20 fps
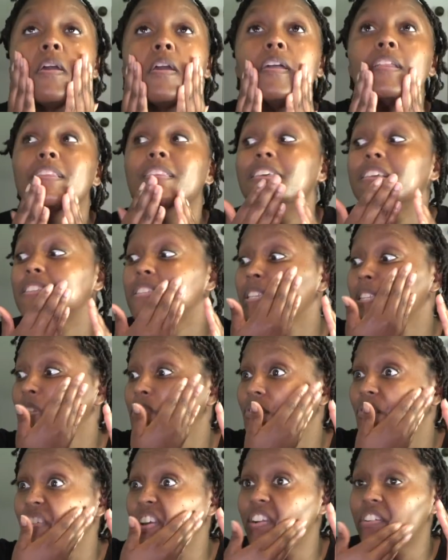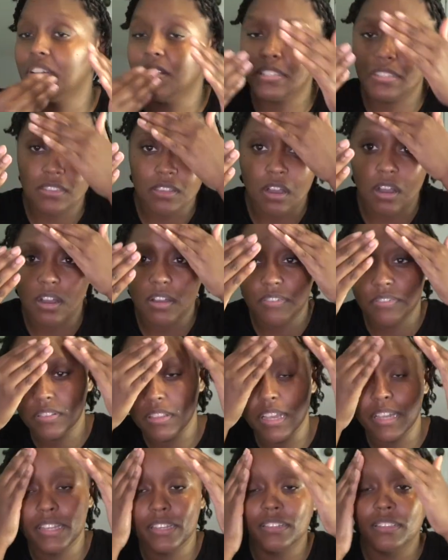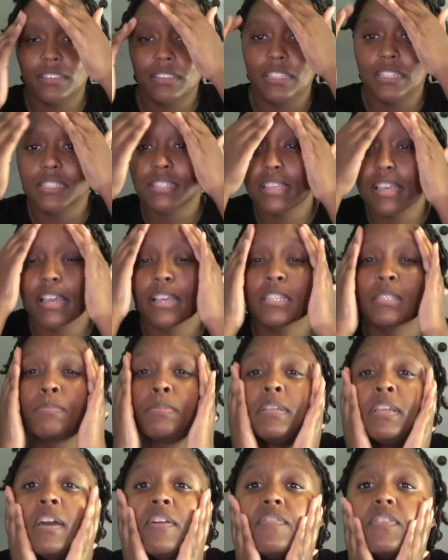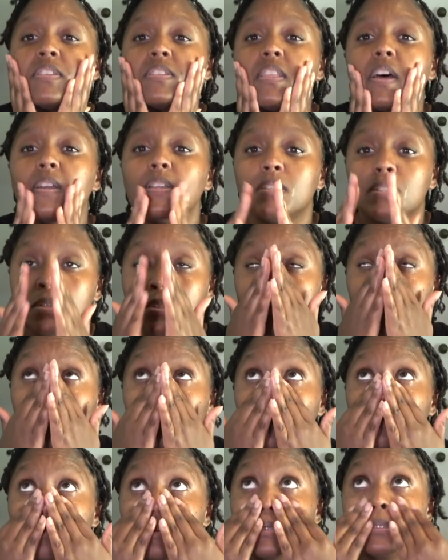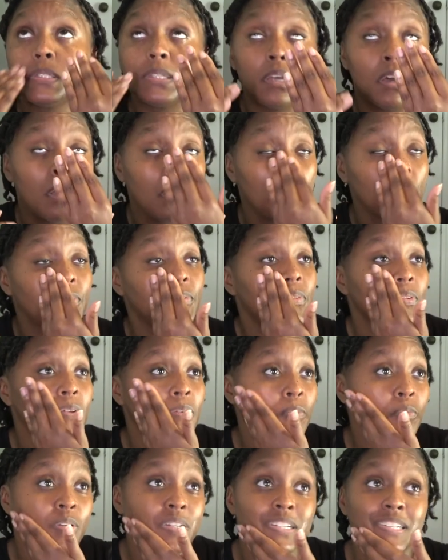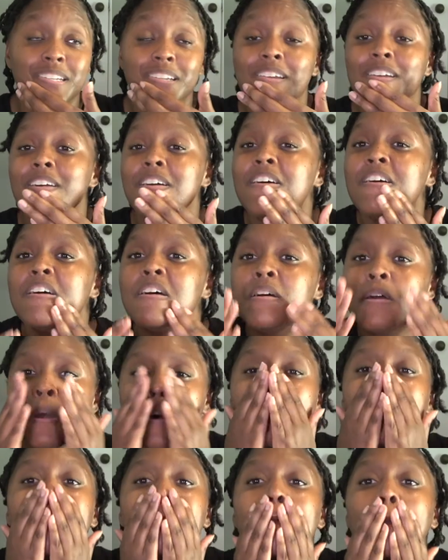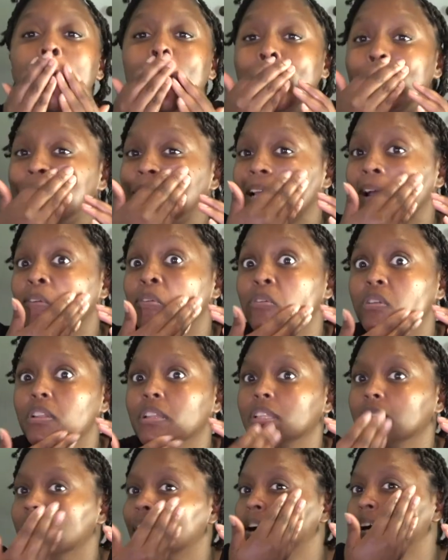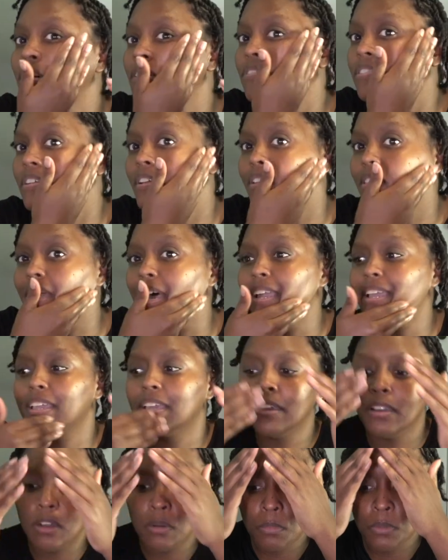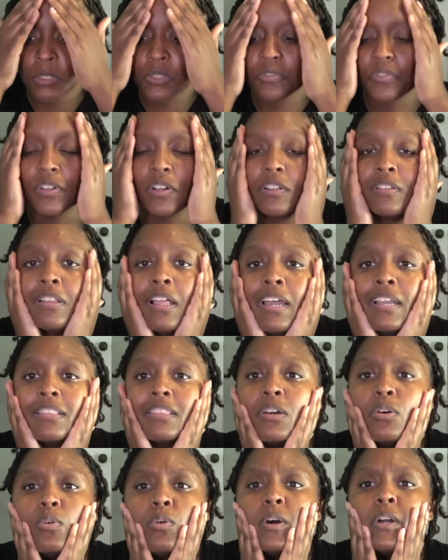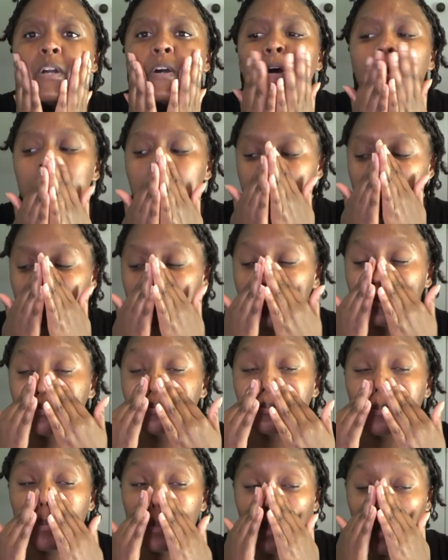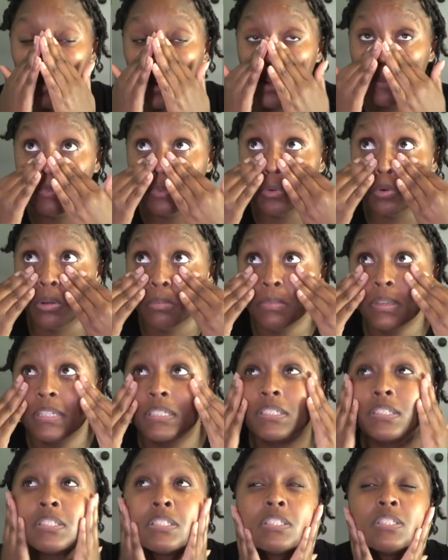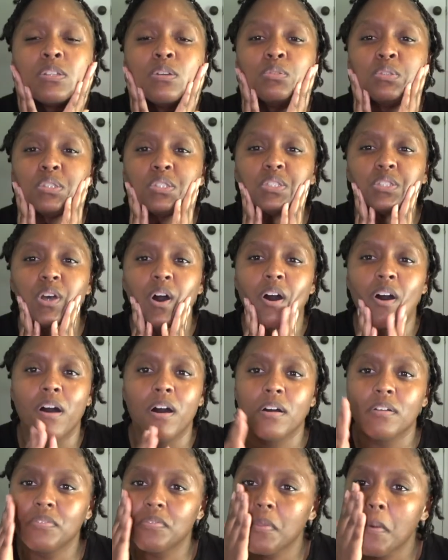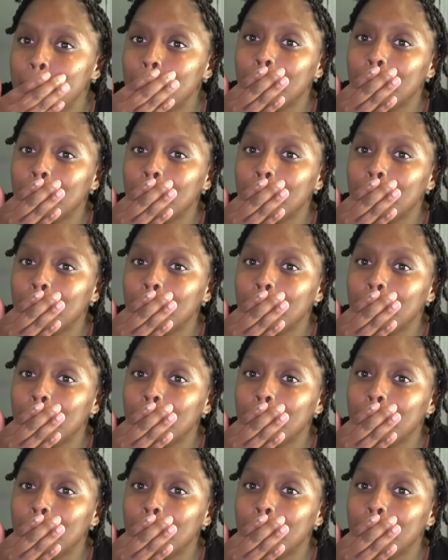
and this is very soft. Like this SPF is like super soft, which which I really love. Like it almost feel like the oil are just rubbed on me It's just so soft